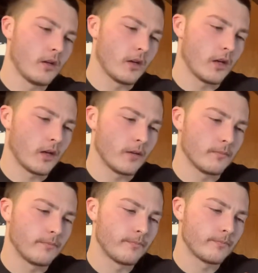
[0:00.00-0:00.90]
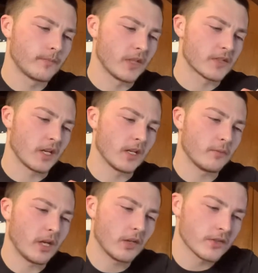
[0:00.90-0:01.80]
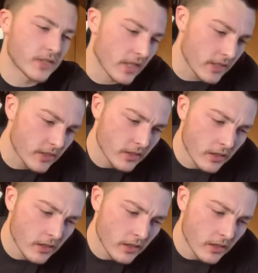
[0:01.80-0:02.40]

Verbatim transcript: Um, inside of the bottle it says,